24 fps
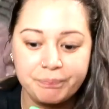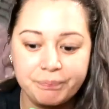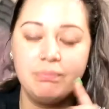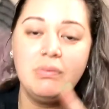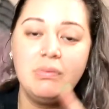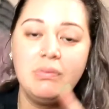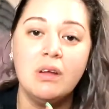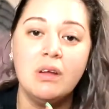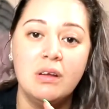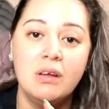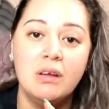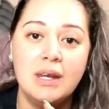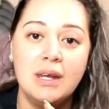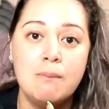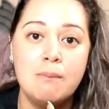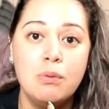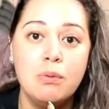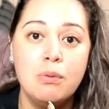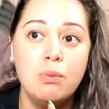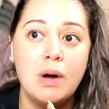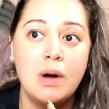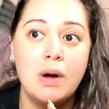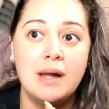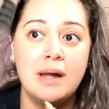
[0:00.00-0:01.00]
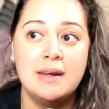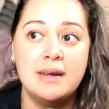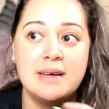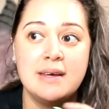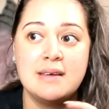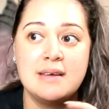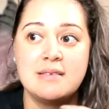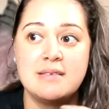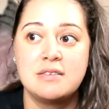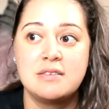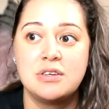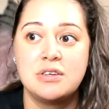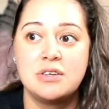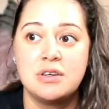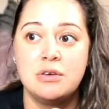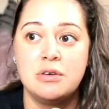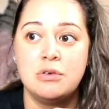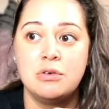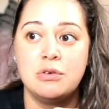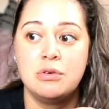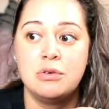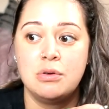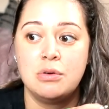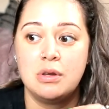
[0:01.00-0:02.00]
number 1 is to
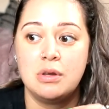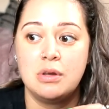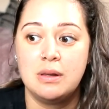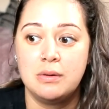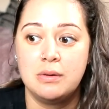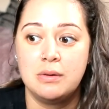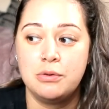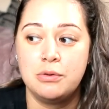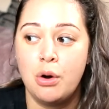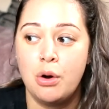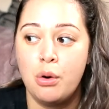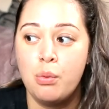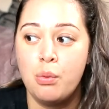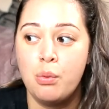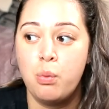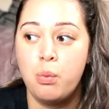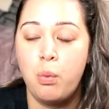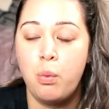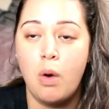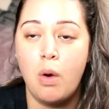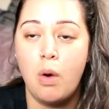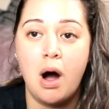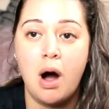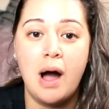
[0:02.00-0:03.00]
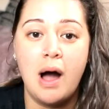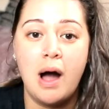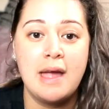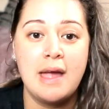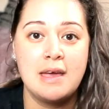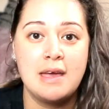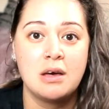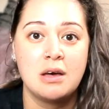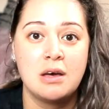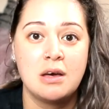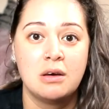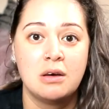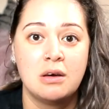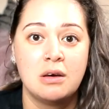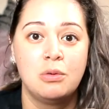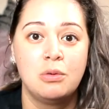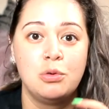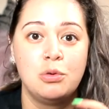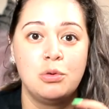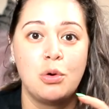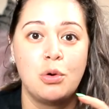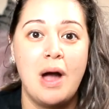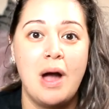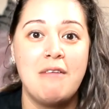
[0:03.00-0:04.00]
know why
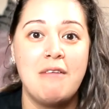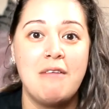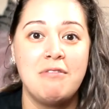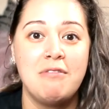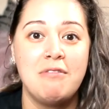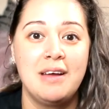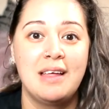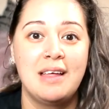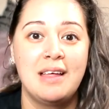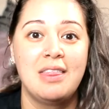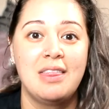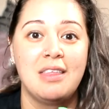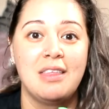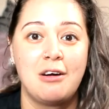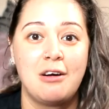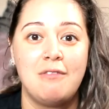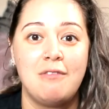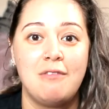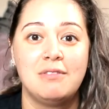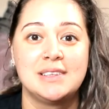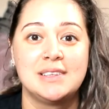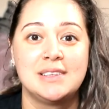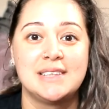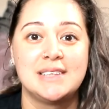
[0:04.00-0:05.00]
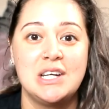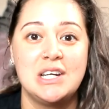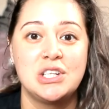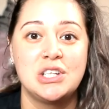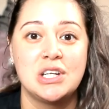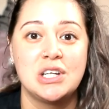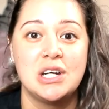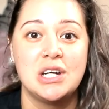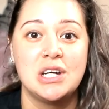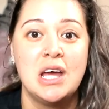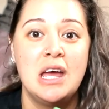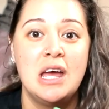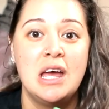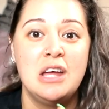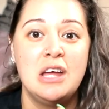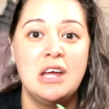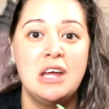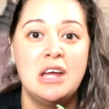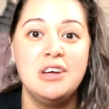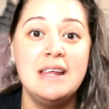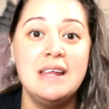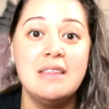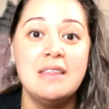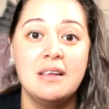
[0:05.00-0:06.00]
you're having the conversation. You
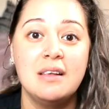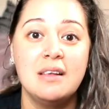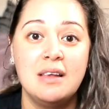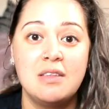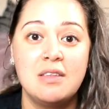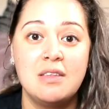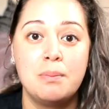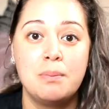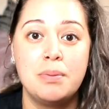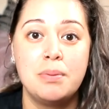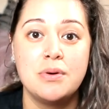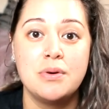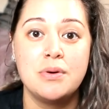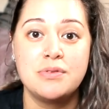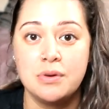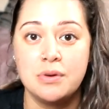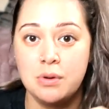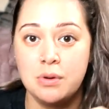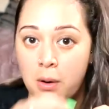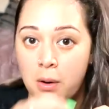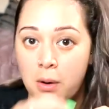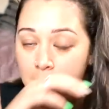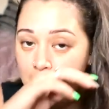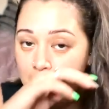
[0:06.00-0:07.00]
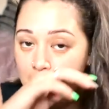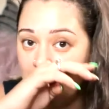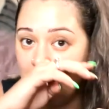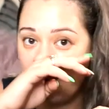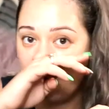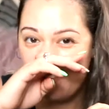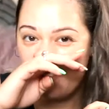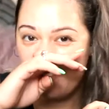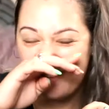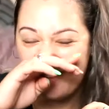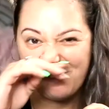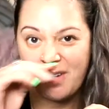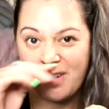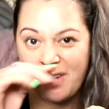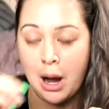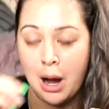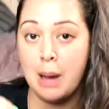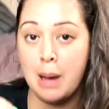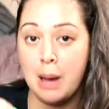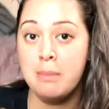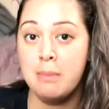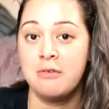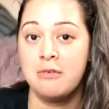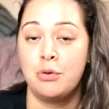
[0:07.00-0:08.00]
can either let the person know the why
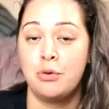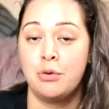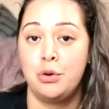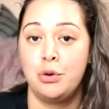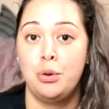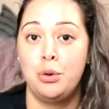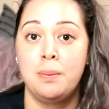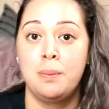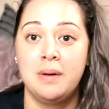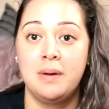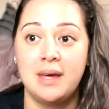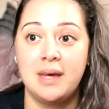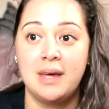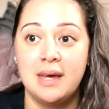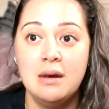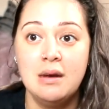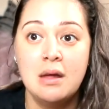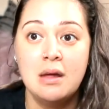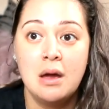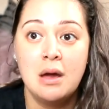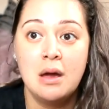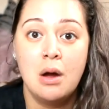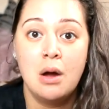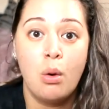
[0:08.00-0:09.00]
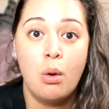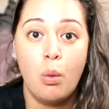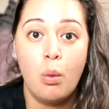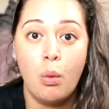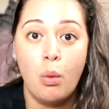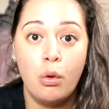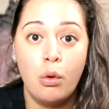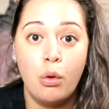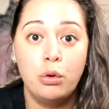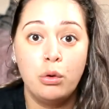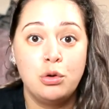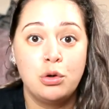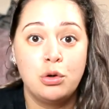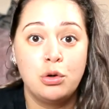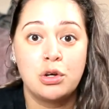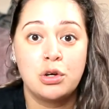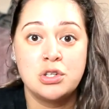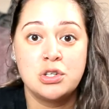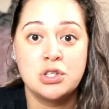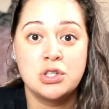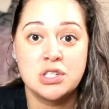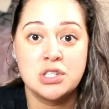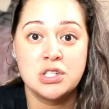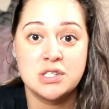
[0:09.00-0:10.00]
before you begin, or you can
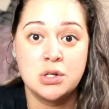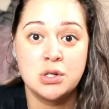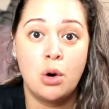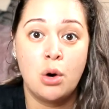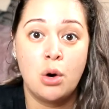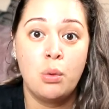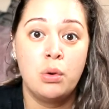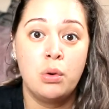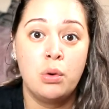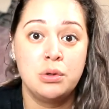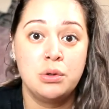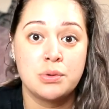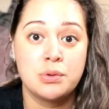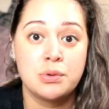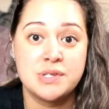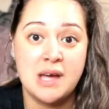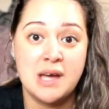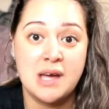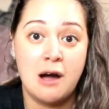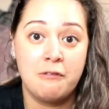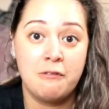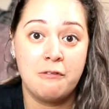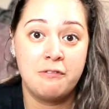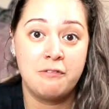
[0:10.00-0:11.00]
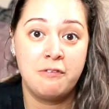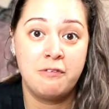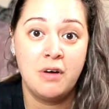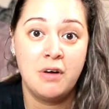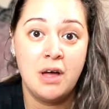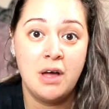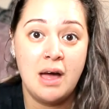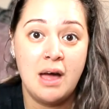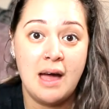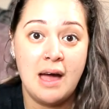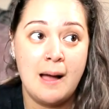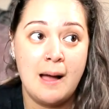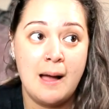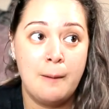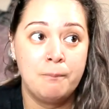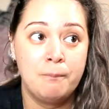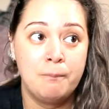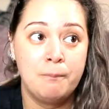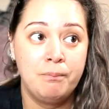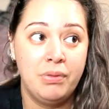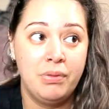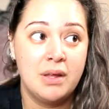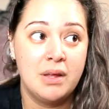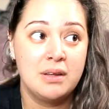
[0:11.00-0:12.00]
just know it yourself.
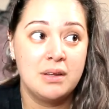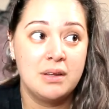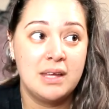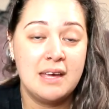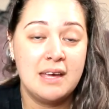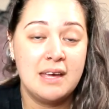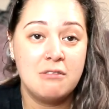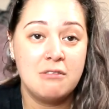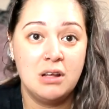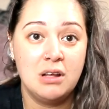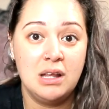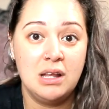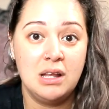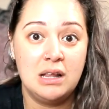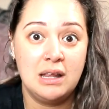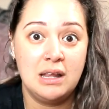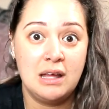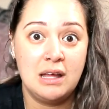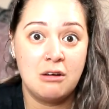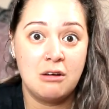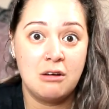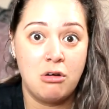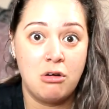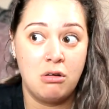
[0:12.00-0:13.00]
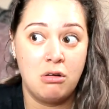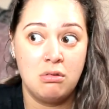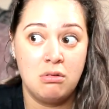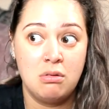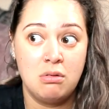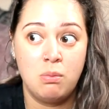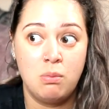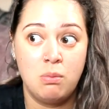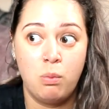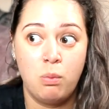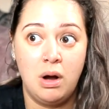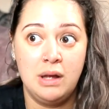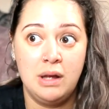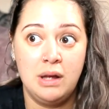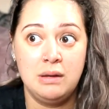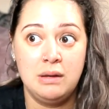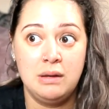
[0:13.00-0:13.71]
Get really clear on why